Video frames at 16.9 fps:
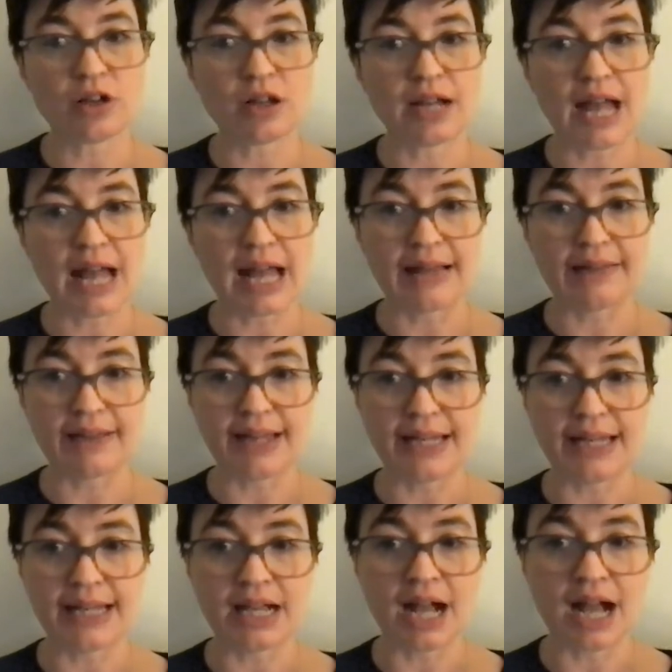on
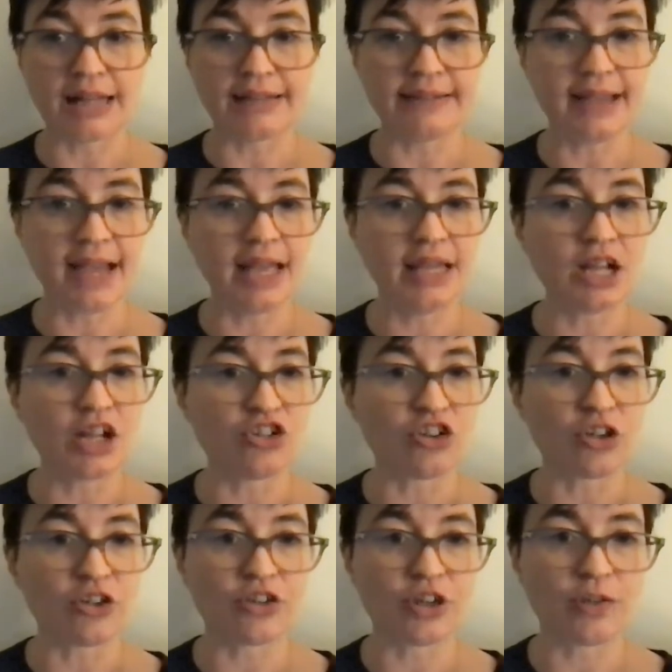highlighting content,
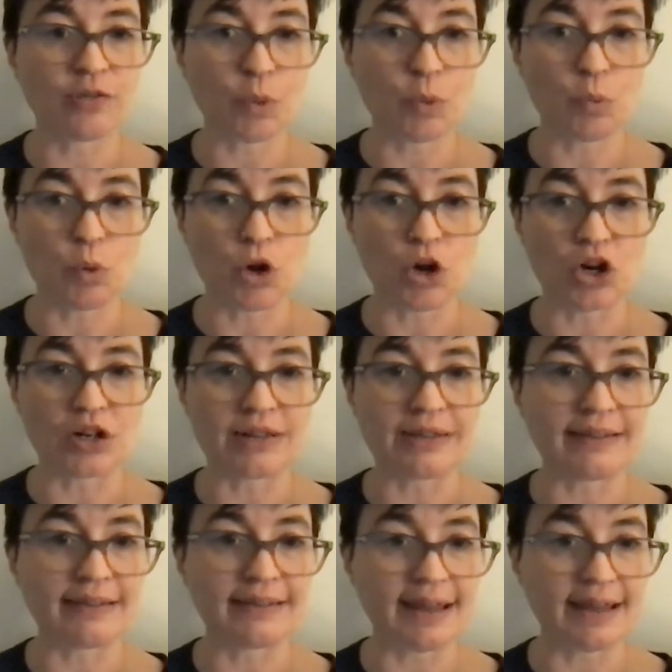adjusting for
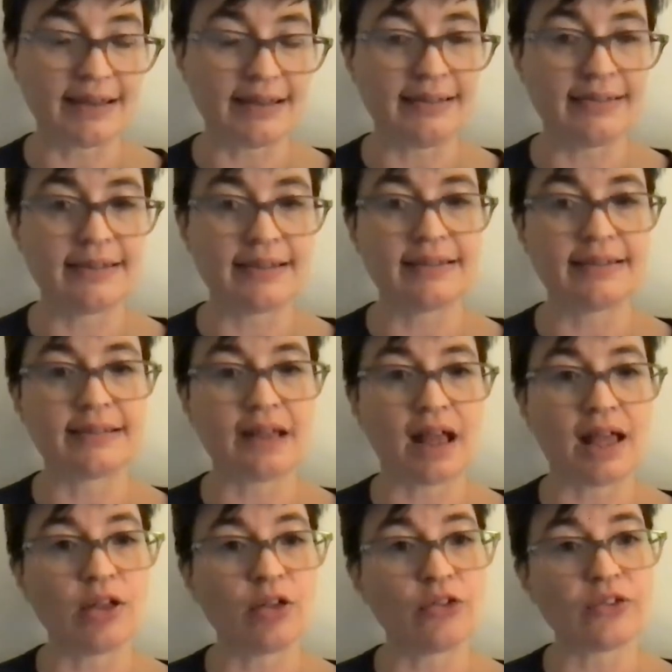words, sentences,
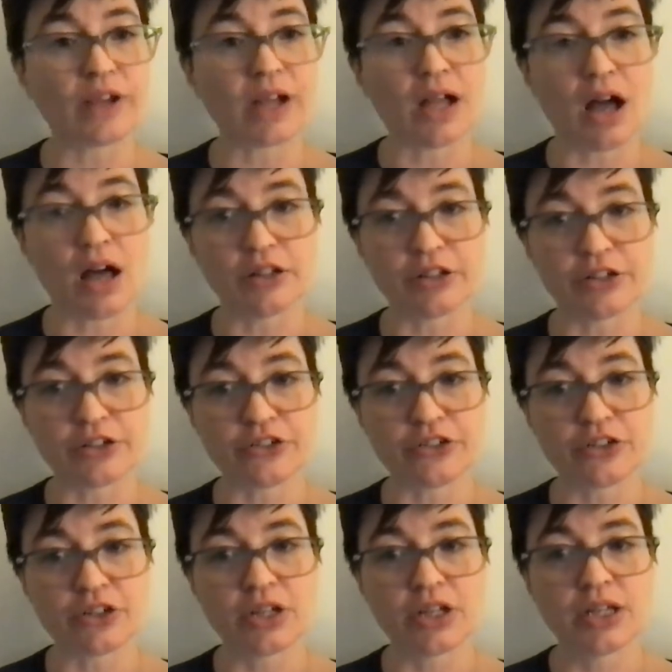styles, and
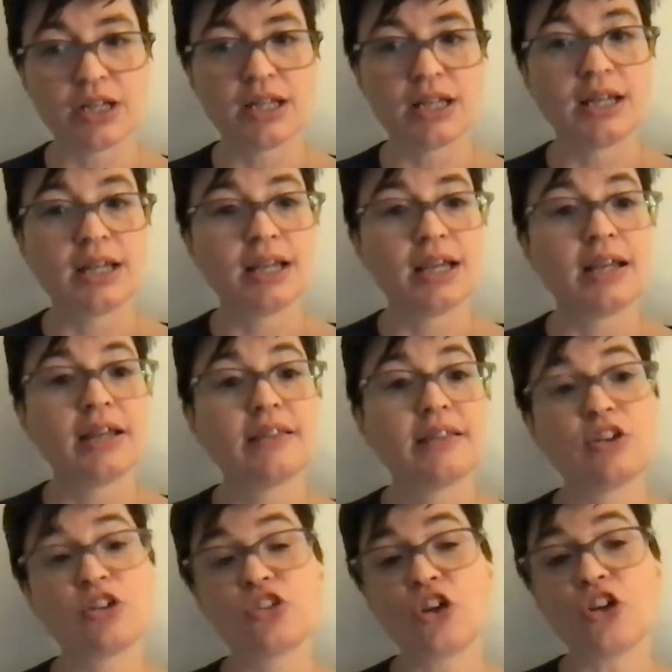colors.
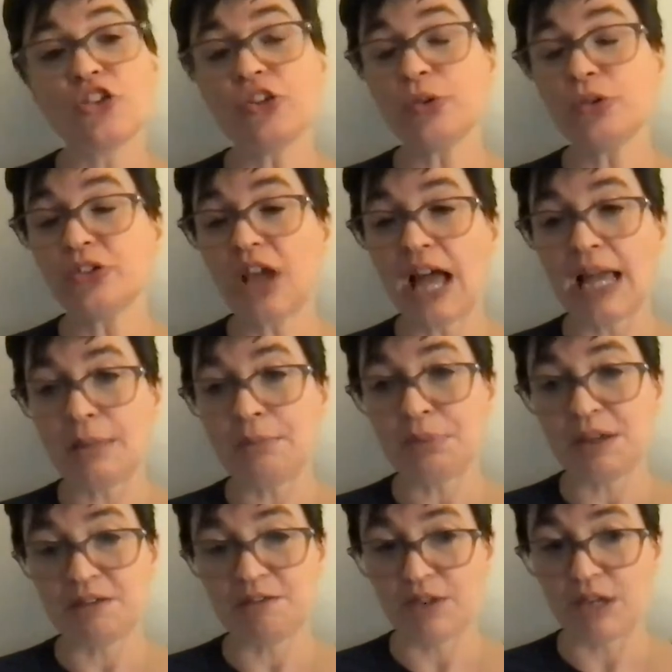There's also
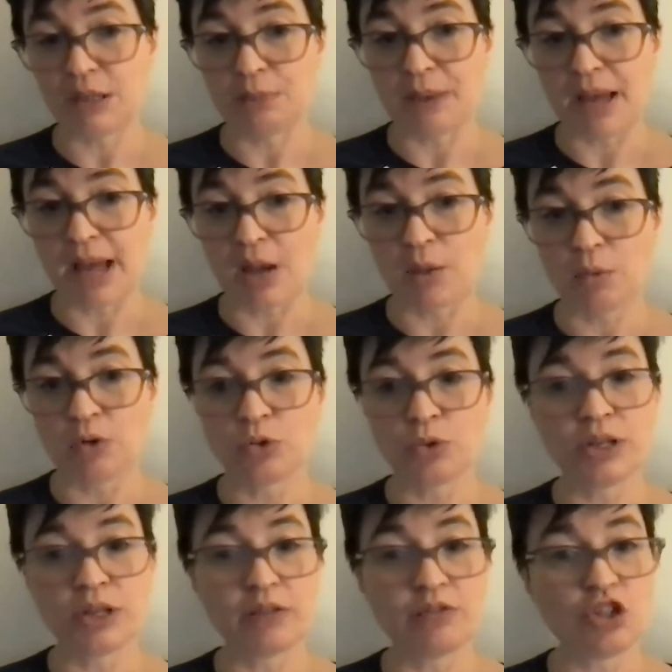typing feedback, which
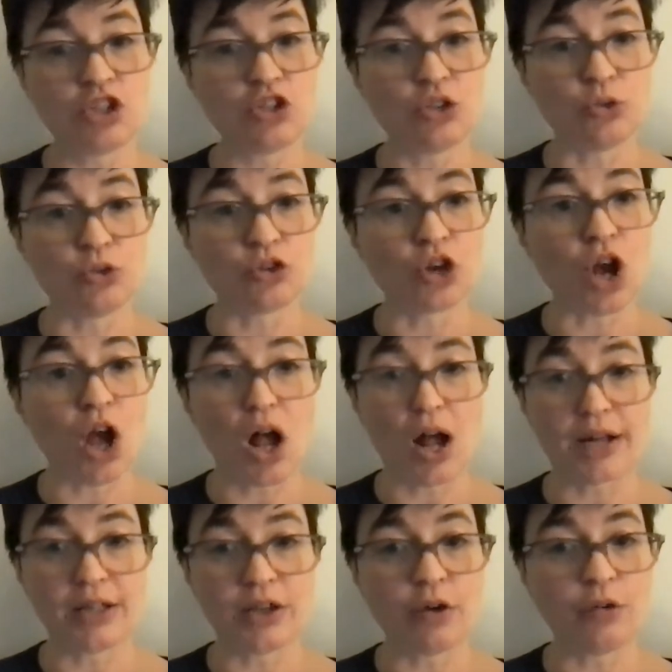will give the user
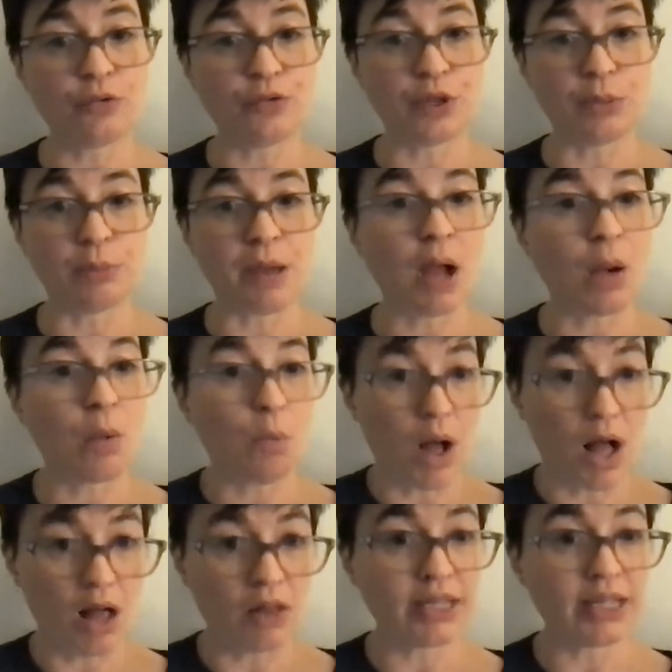audio feedback
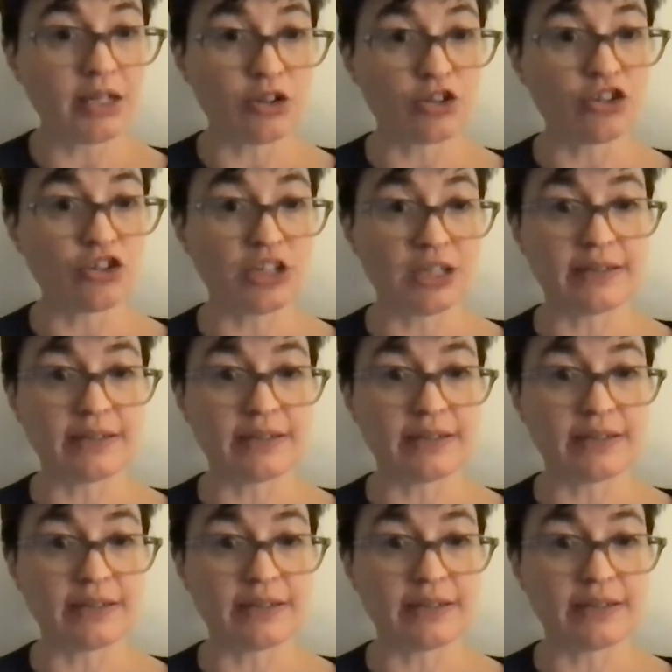while he or she